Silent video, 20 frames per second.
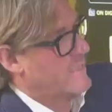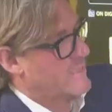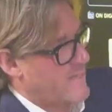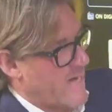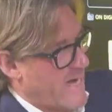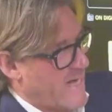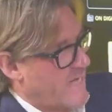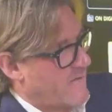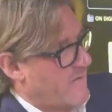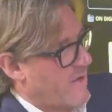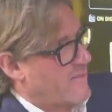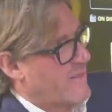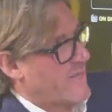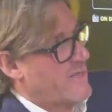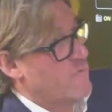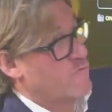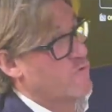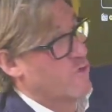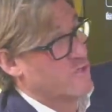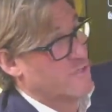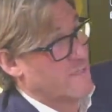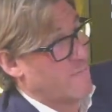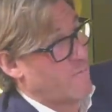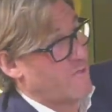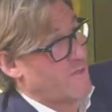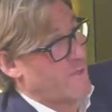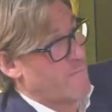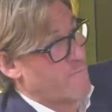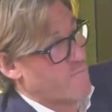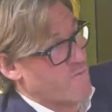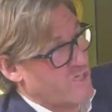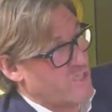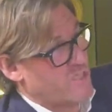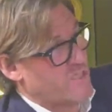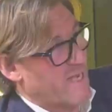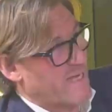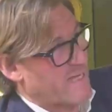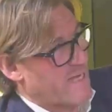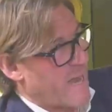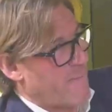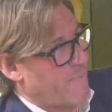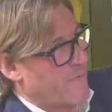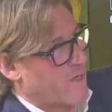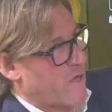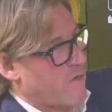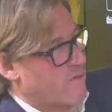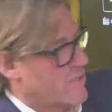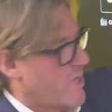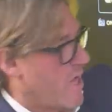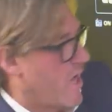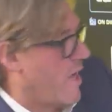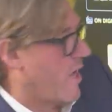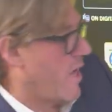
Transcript: understanding of it. Then you've got someone that bridges that gap that goes,